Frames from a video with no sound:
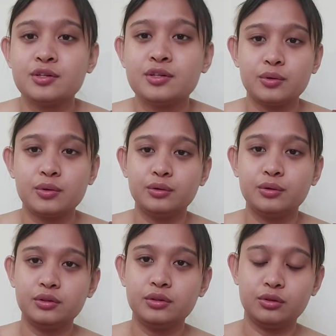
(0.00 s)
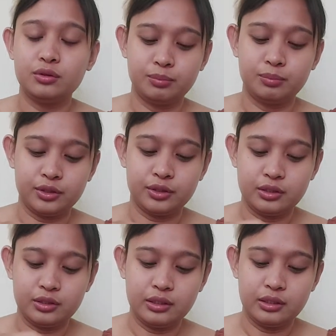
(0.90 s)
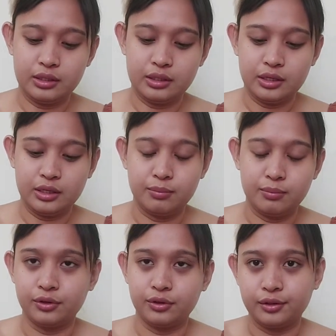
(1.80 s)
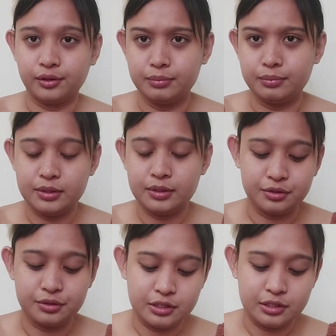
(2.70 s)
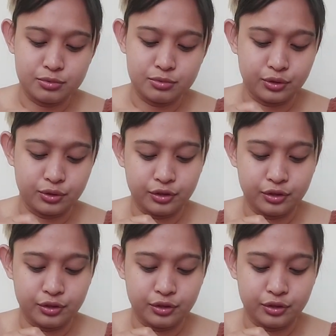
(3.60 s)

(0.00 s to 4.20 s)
So, I don't need to put any more BB creams or